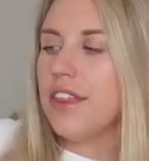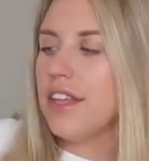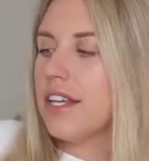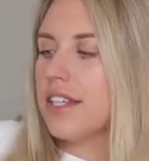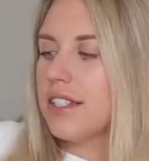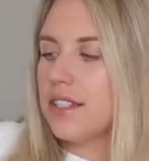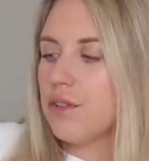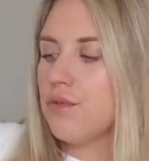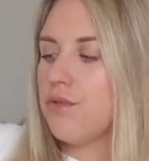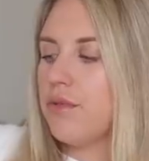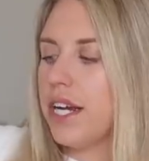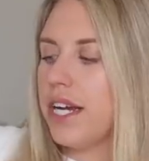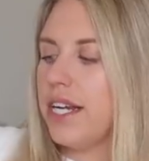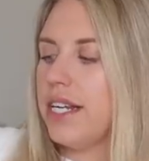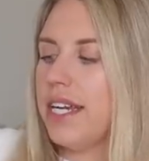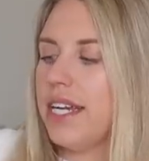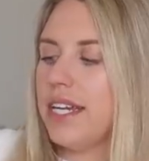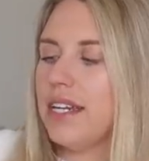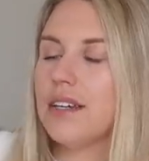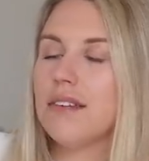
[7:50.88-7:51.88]
think it's a
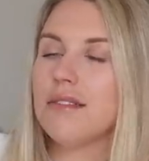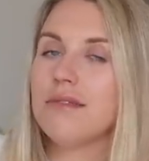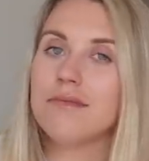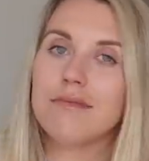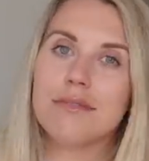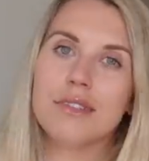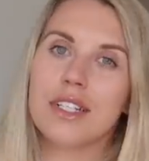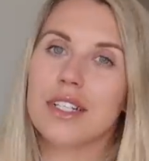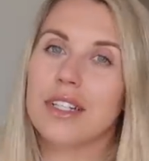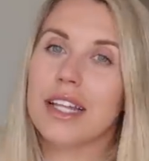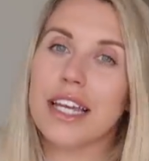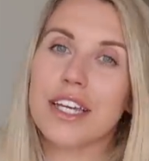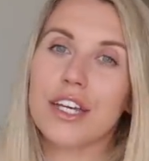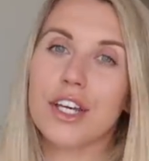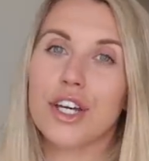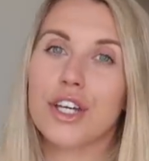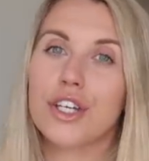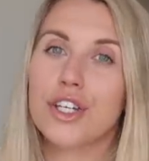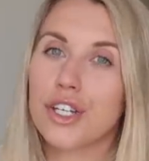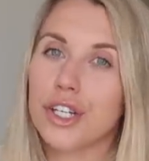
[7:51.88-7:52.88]
really
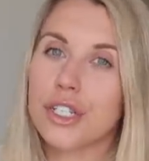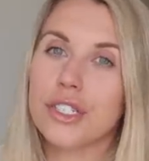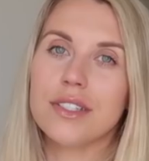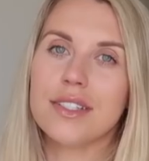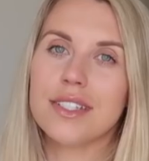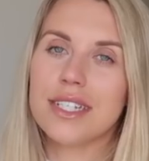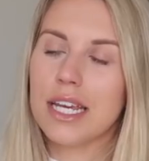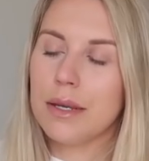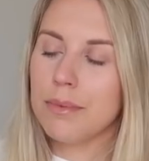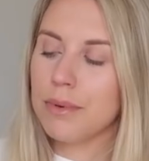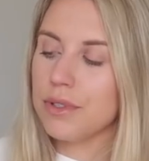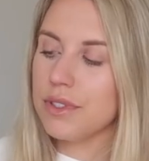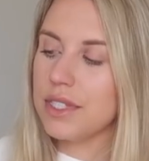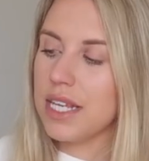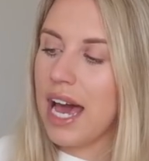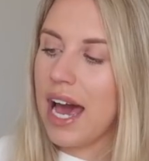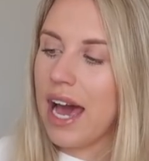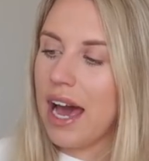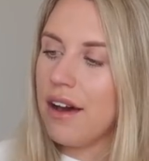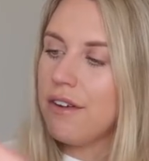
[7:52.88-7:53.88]
like good staple to
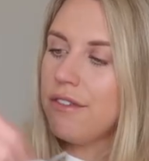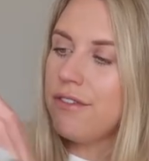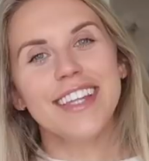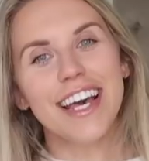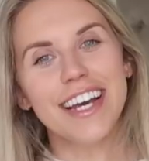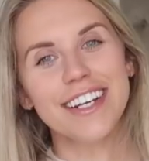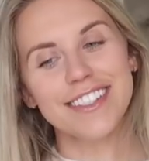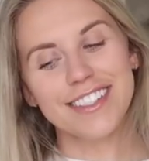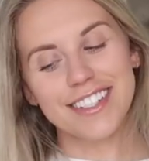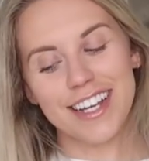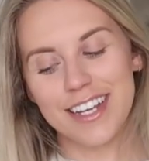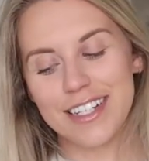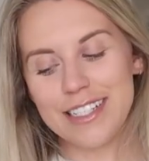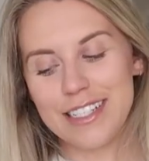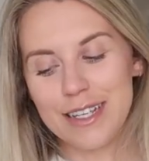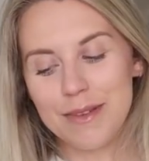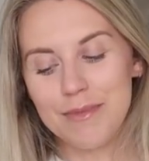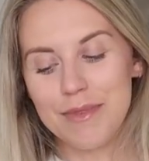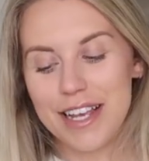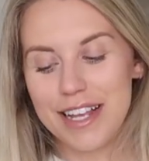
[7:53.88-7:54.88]
have. Next
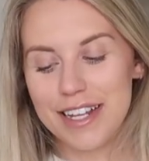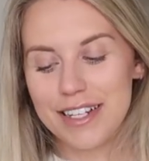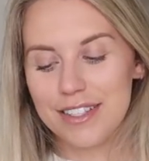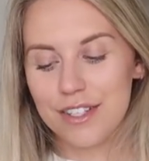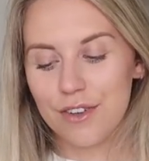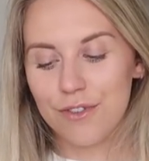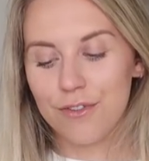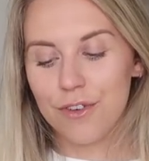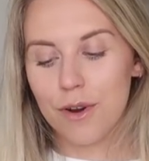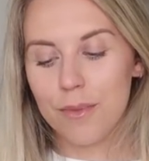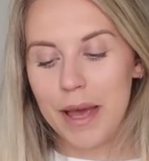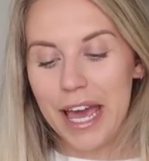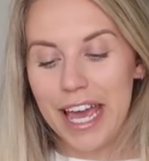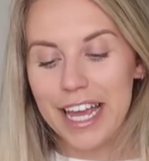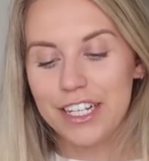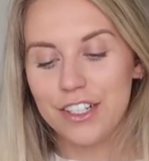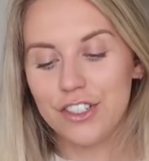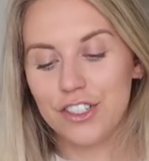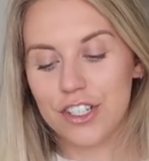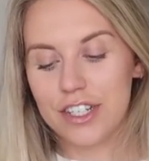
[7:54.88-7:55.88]
item is from
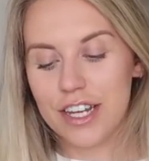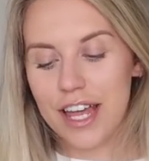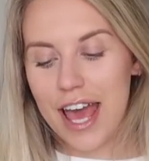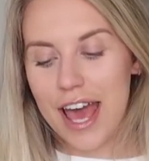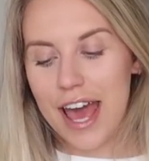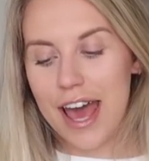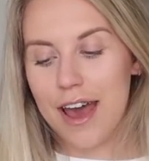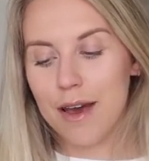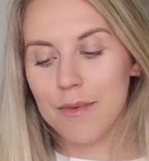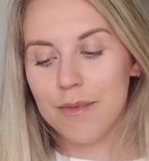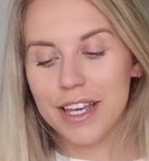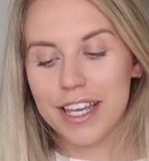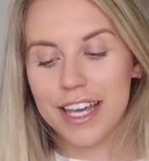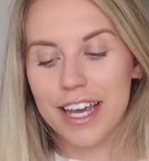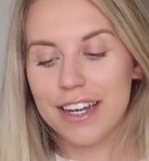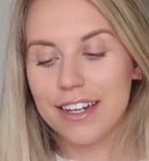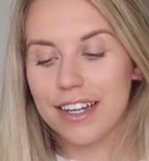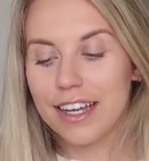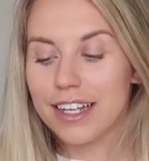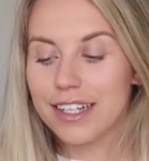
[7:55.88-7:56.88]
H&M.
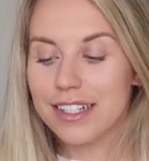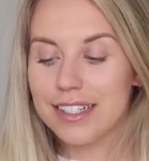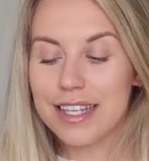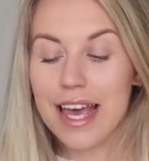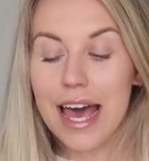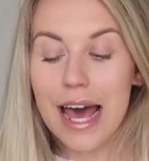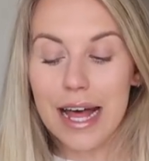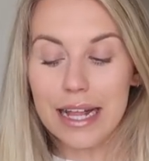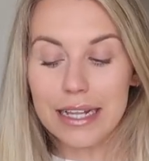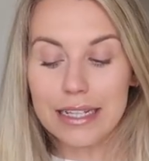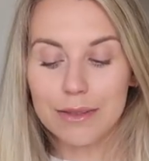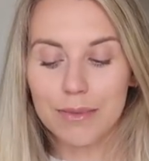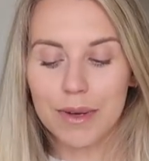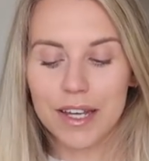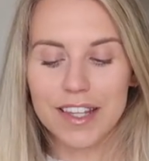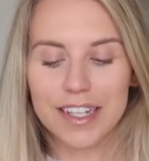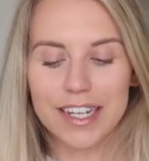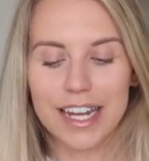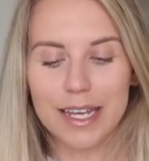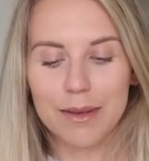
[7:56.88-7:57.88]
Again, I can tell
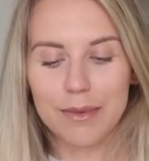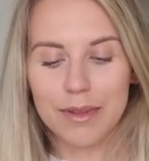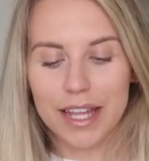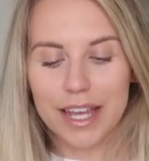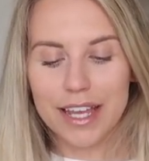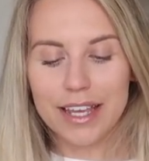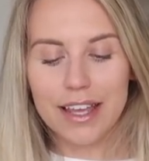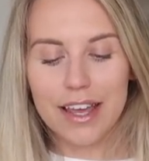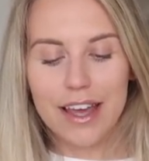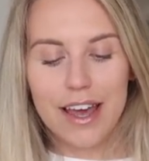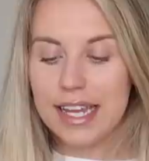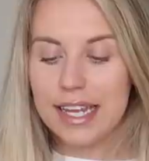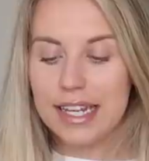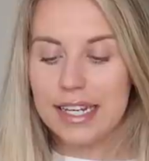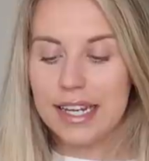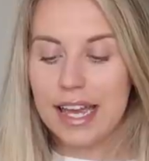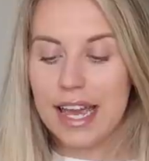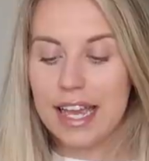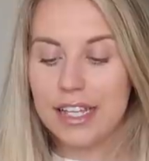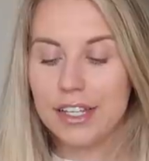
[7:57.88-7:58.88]
by the labeling
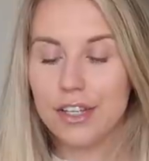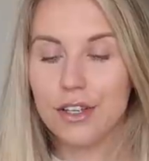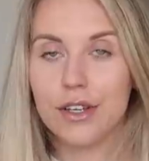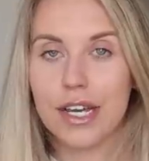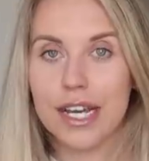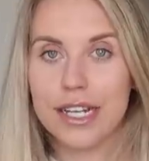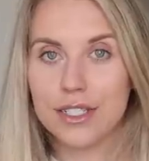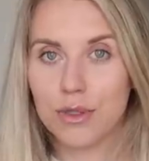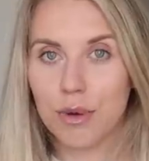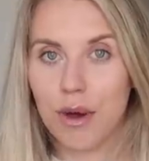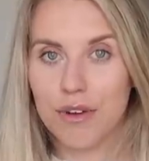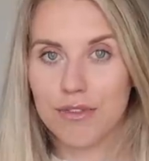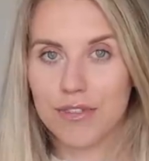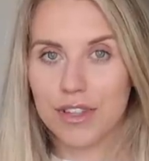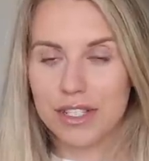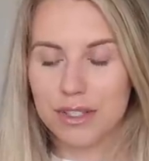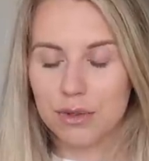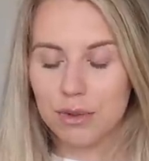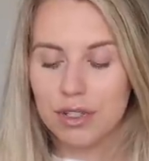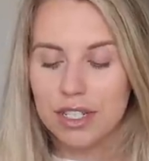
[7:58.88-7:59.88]
in a UK 12
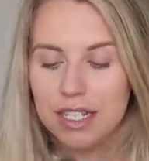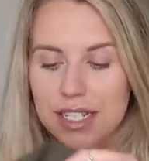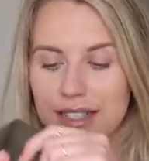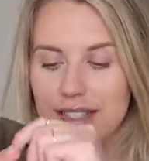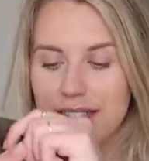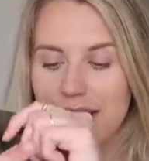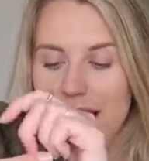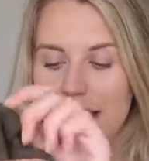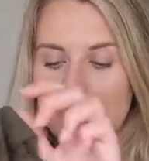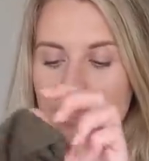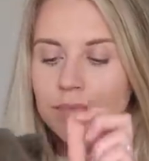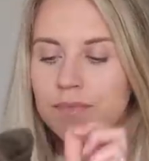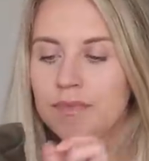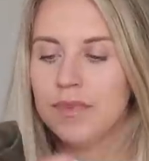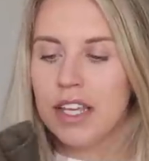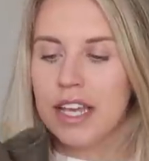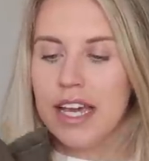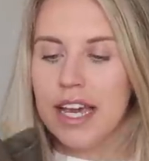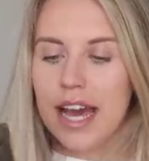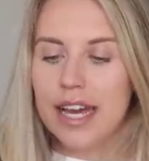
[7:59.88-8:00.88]
this one is in.
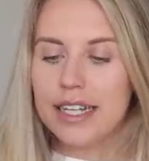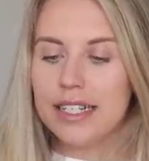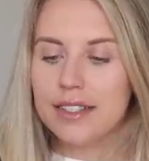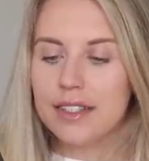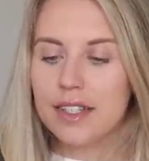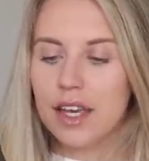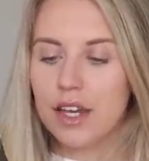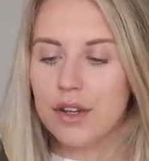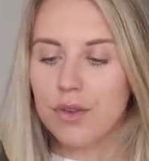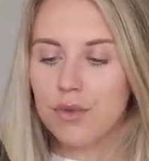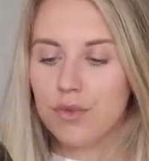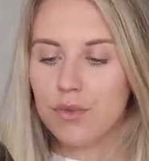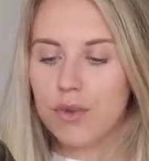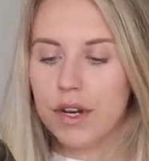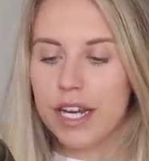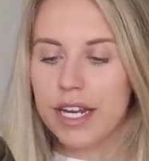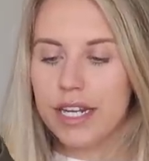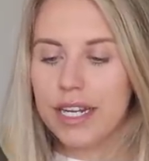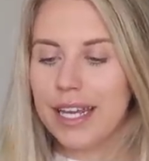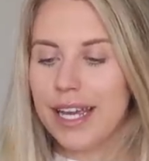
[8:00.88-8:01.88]
And it's a
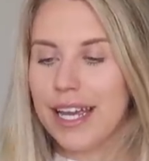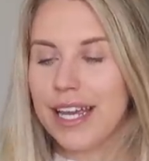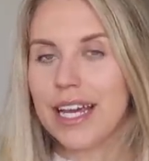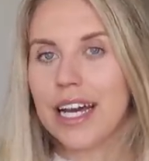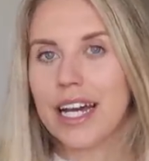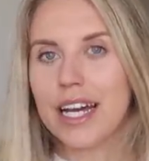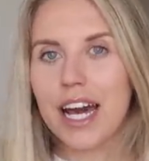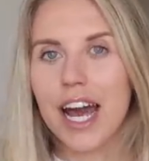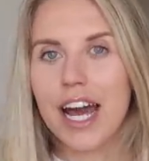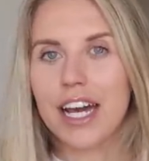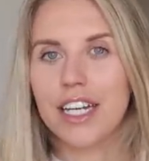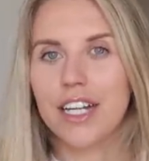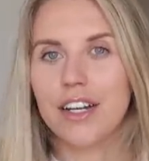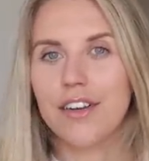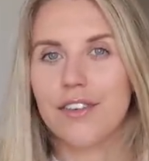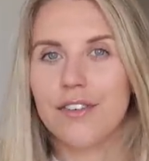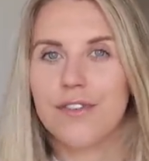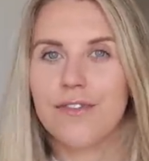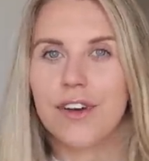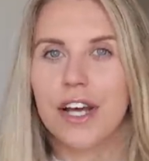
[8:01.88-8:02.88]
really kind
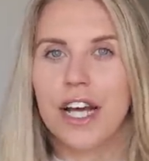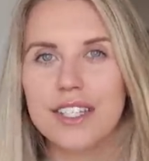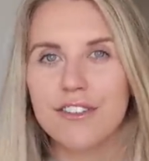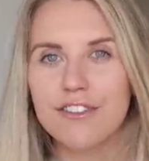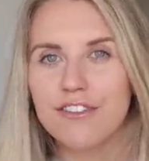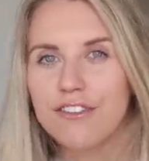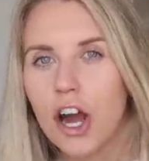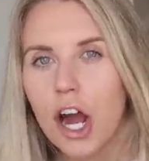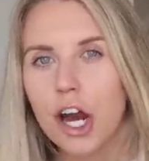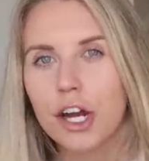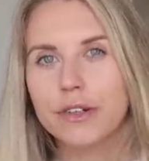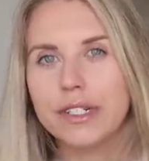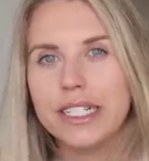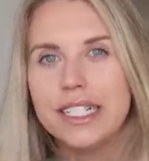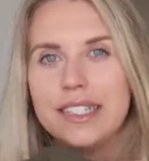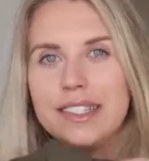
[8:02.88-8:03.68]
of safari